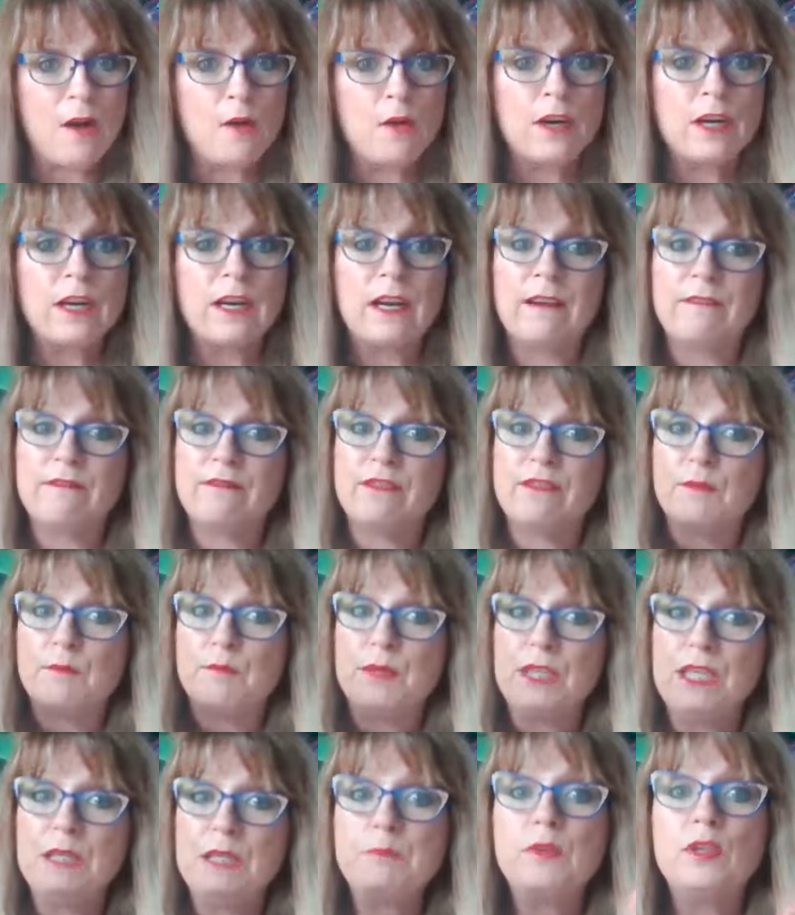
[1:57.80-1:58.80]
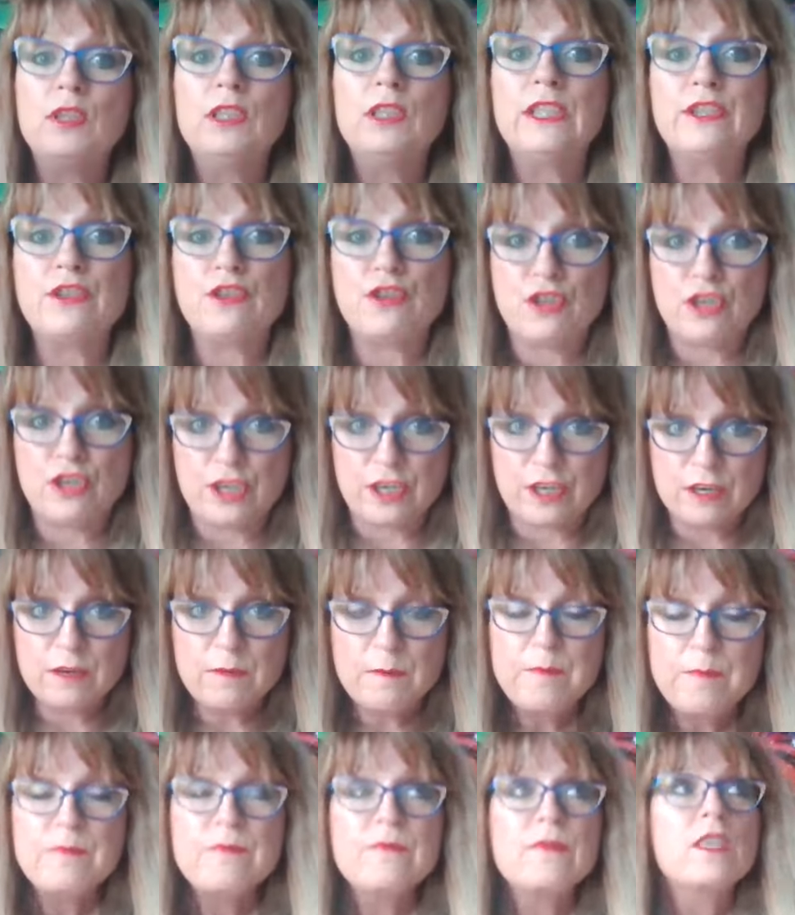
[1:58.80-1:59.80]
power of the people this
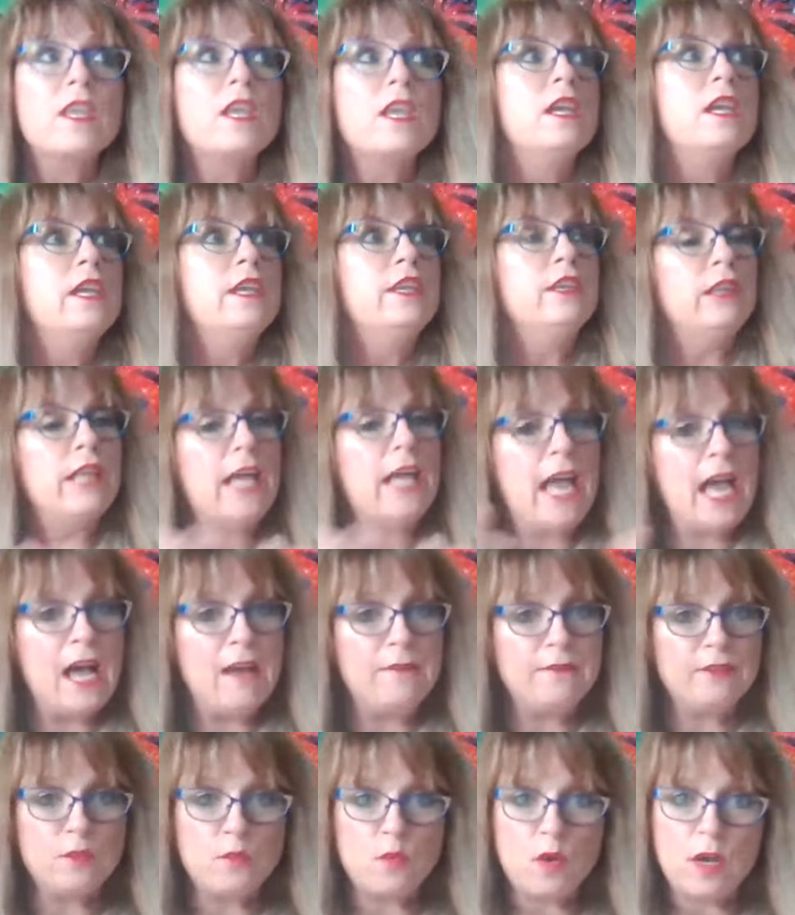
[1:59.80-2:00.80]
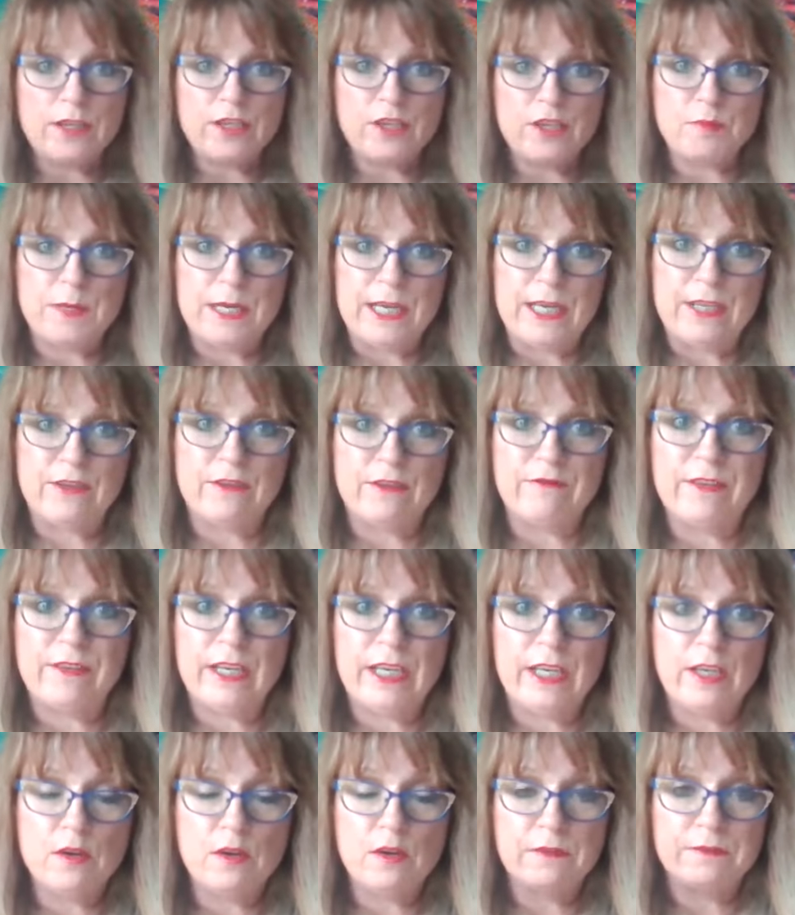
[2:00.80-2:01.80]
year. You'll have to watch my other
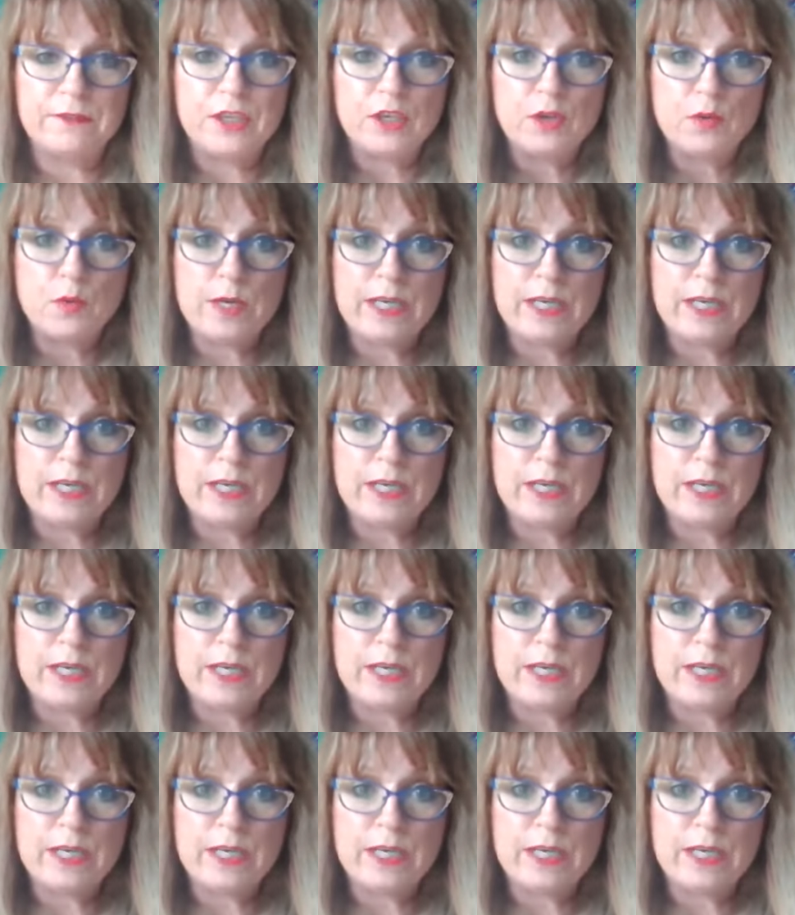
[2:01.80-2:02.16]
video of